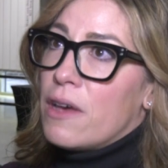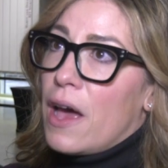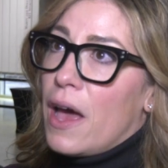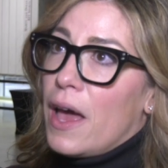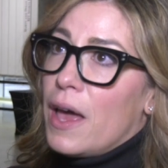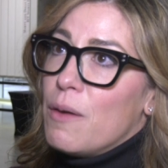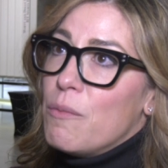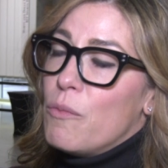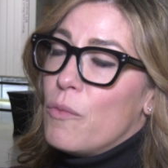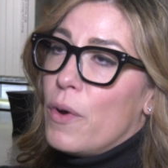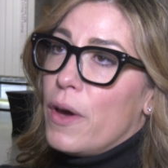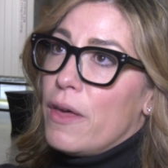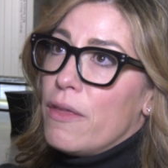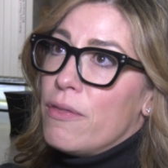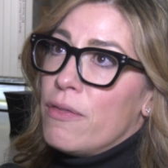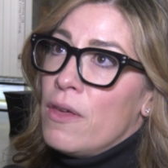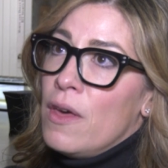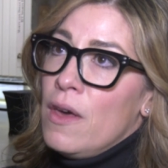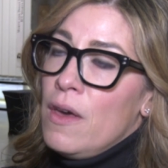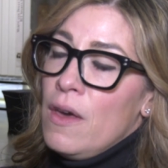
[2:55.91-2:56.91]
time
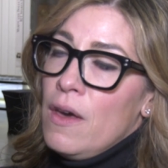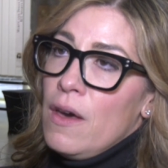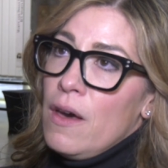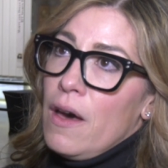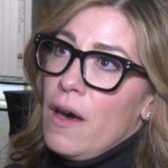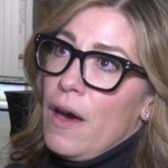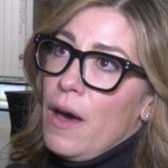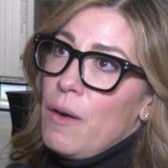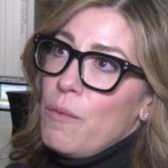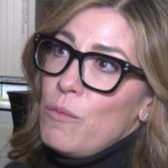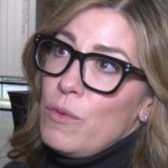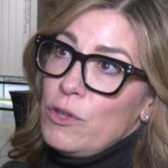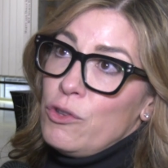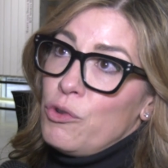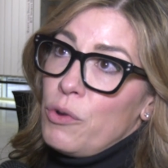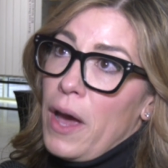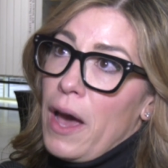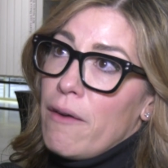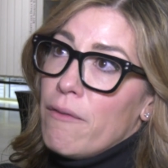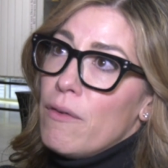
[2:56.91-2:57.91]
with, um, with
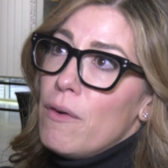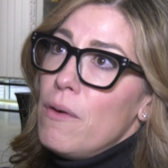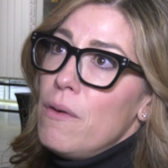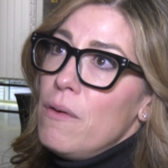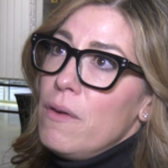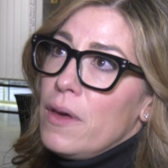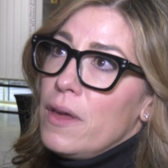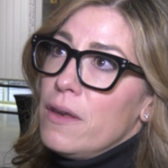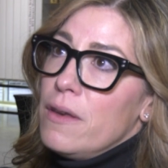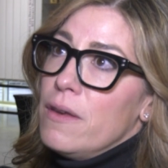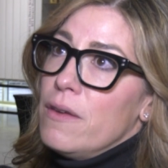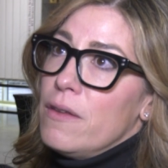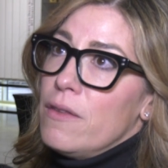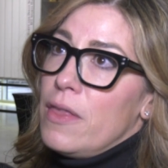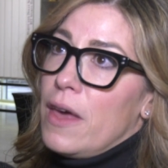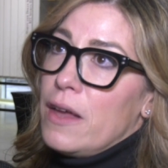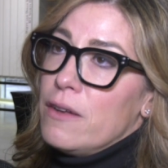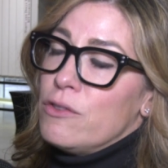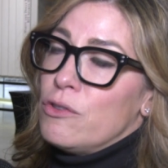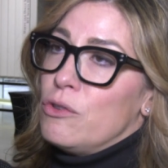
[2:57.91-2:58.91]
travel and
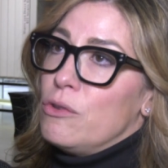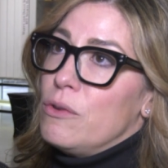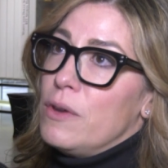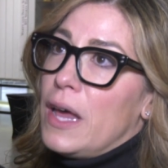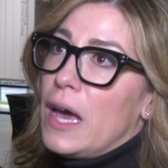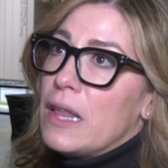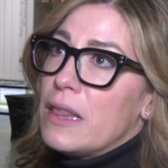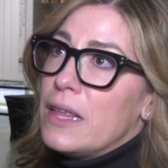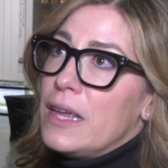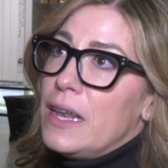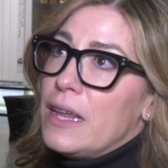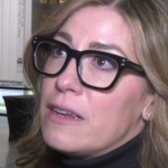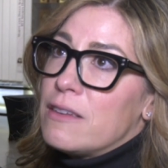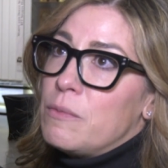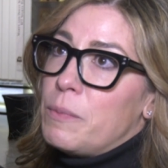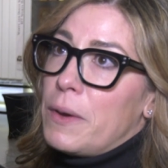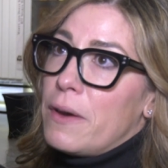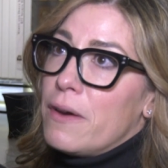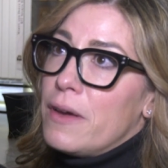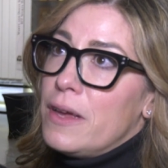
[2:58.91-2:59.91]
that student athlete
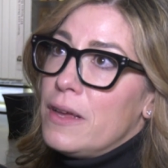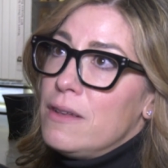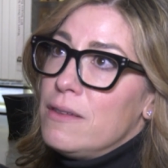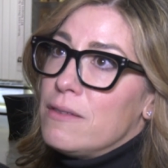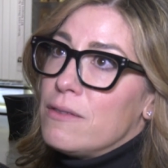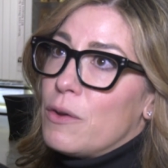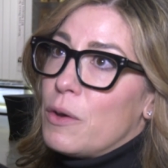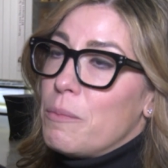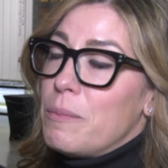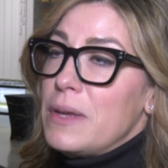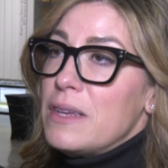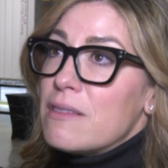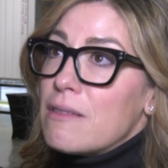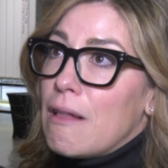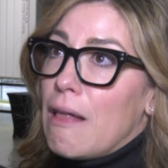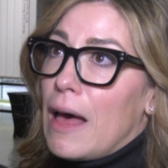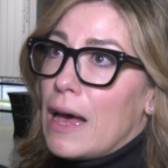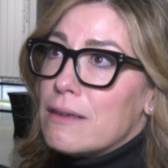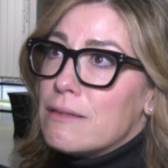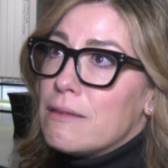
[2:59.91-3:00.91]
experience or missed
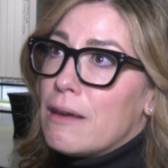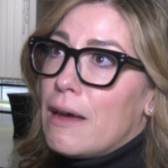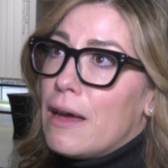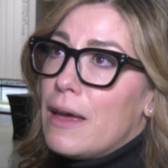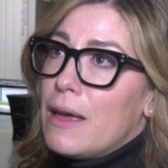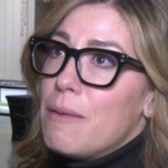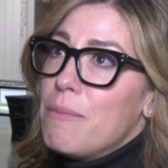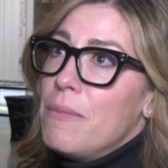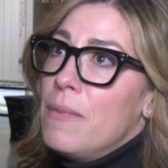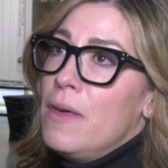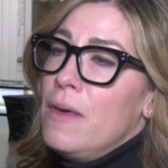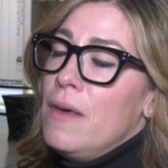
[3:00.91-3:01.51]
class time.